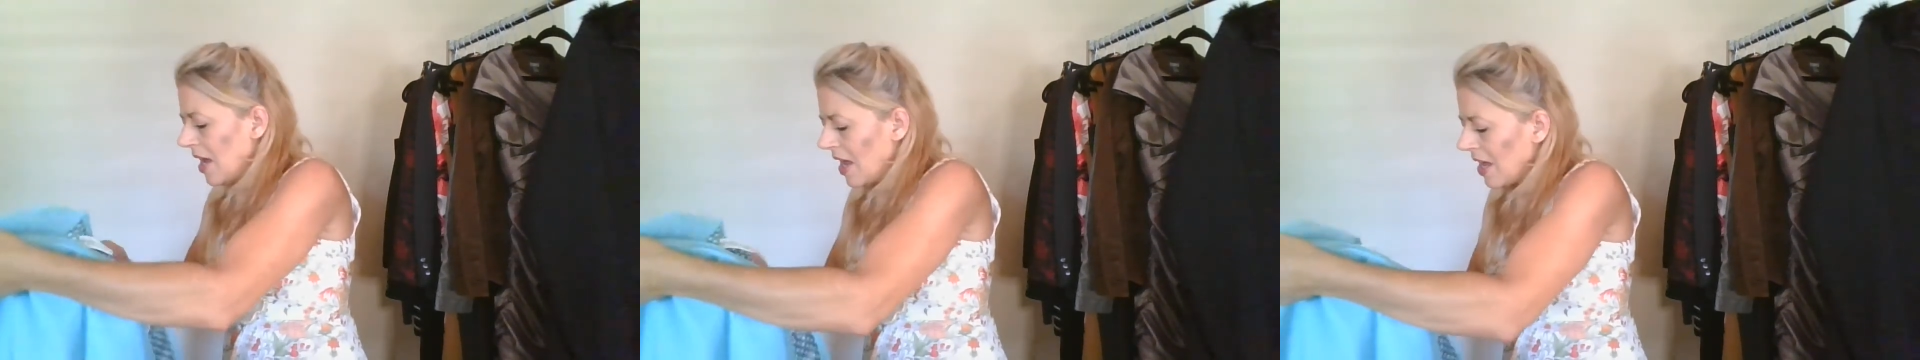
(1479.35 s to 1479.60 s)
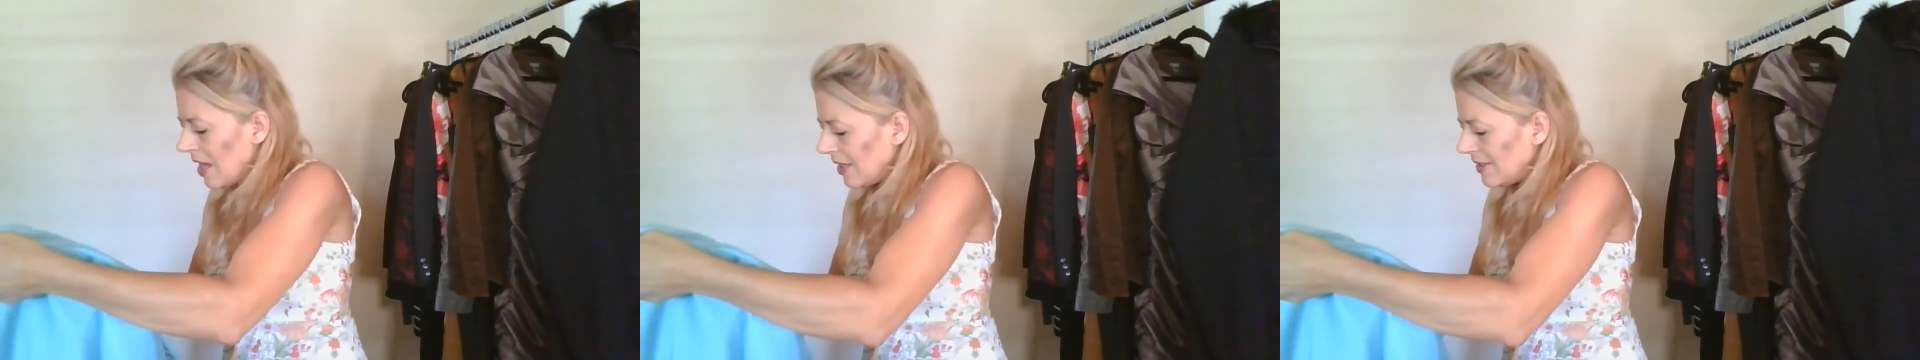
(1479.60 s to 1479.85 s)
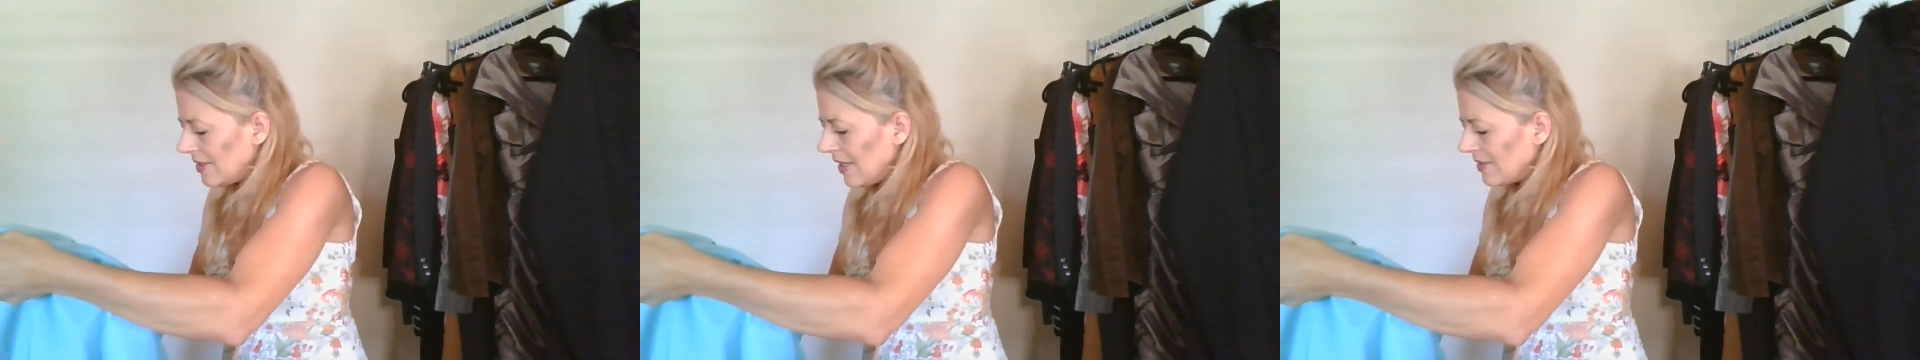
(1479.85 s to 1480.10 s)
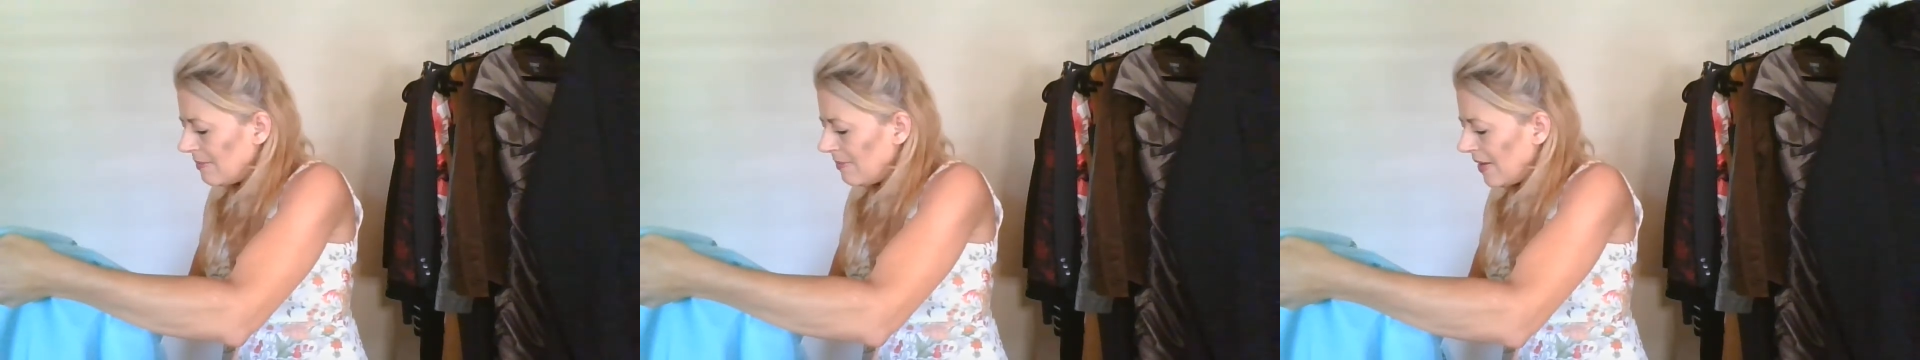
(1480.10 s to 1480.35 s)
Uh, let's see,
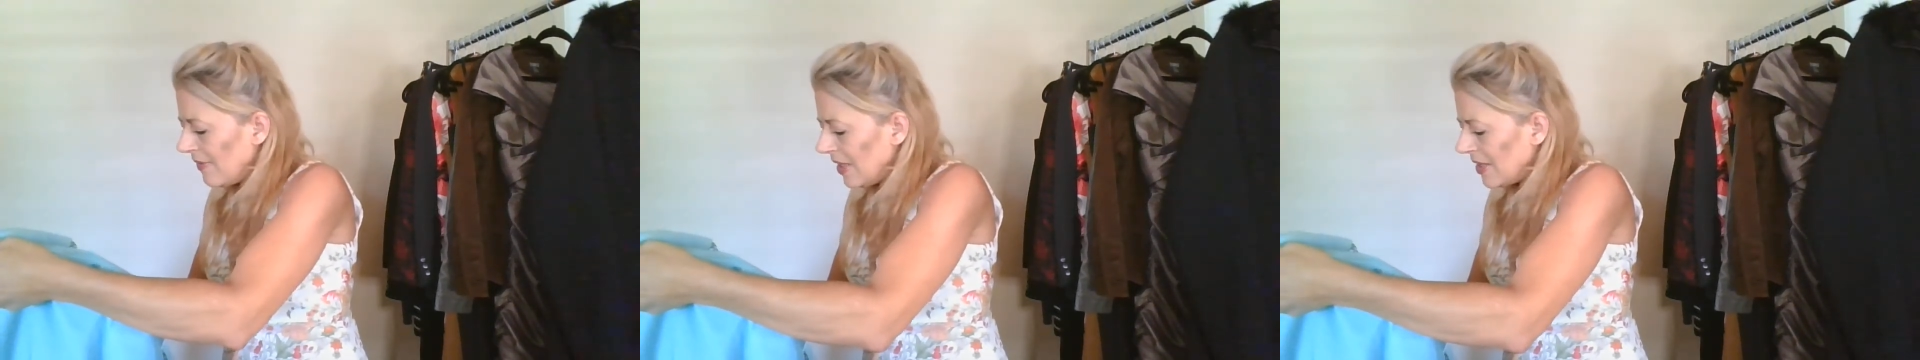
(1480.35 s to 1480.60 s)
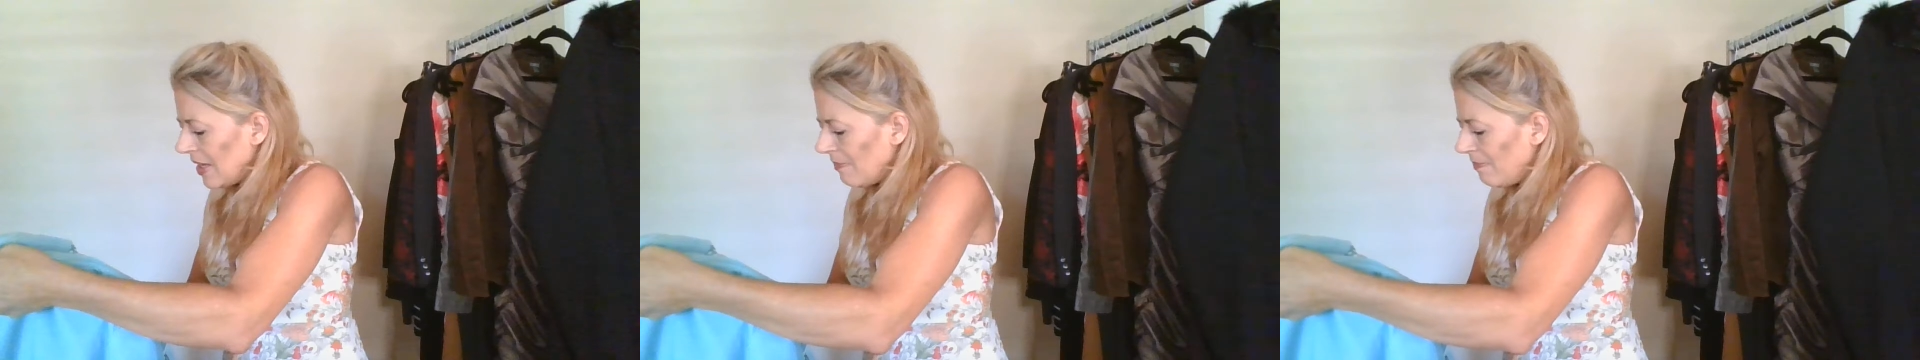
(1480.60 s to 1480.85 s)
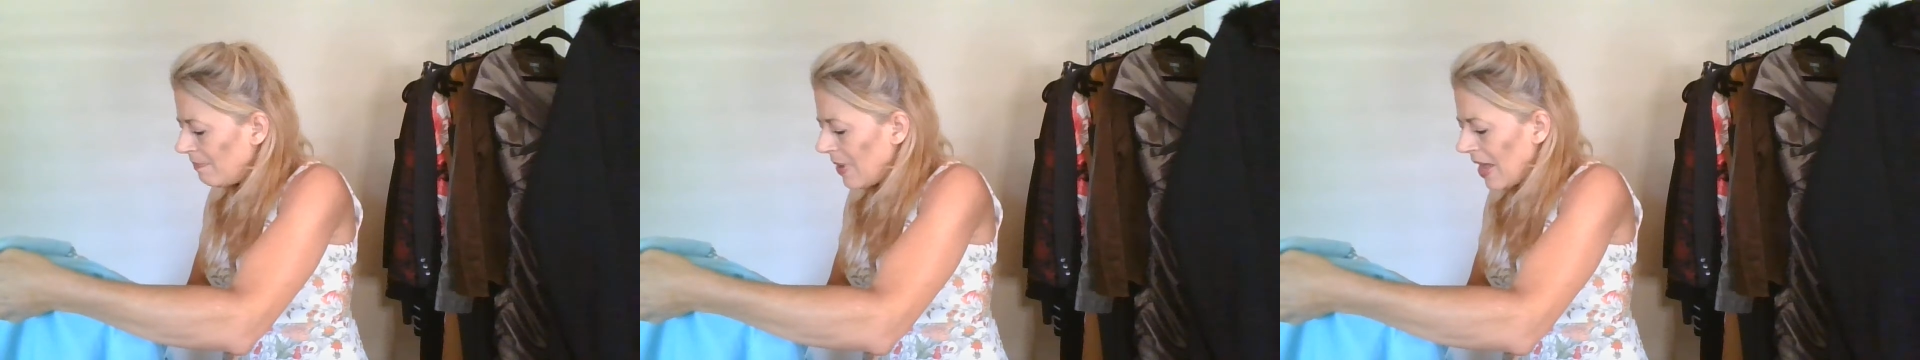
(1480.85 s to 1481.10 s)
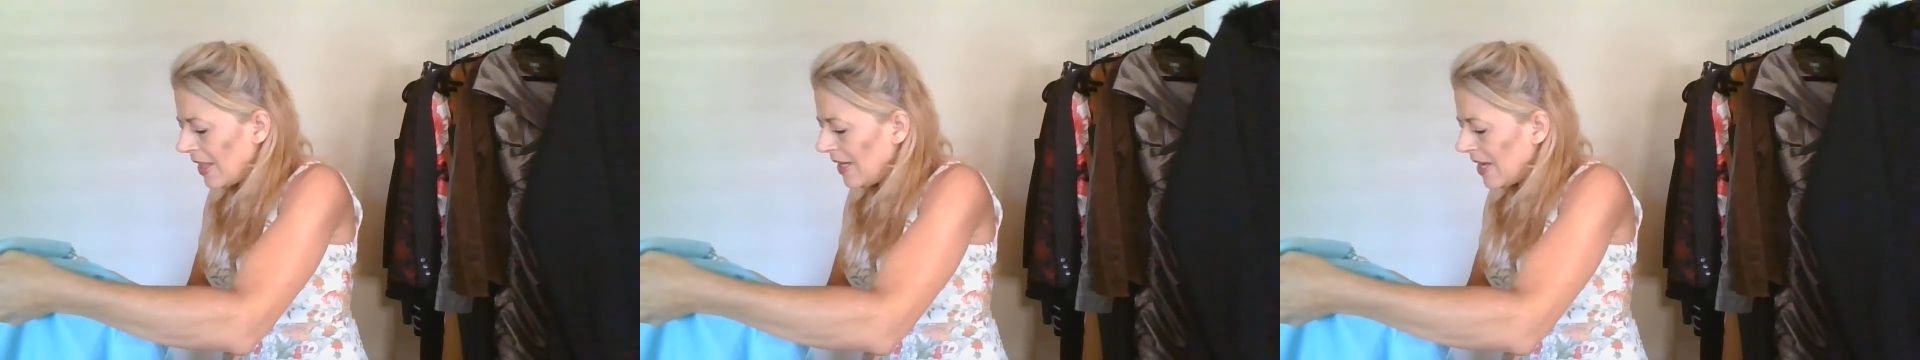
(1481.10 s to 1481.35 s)
is it made of anything?
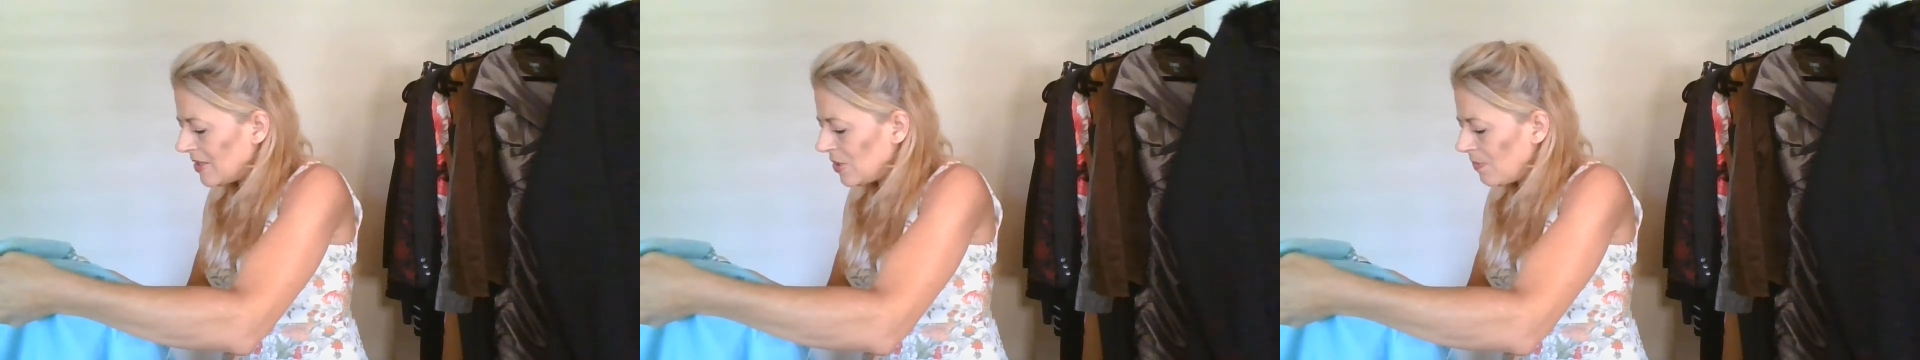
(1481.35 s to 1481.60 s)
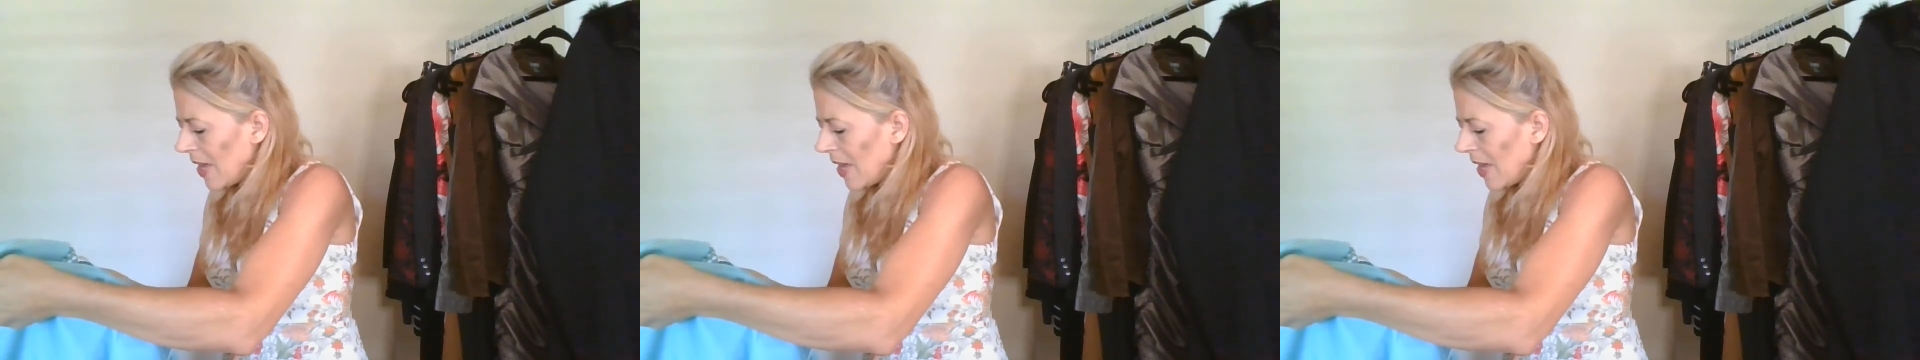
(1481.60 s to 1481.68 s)
Polyester,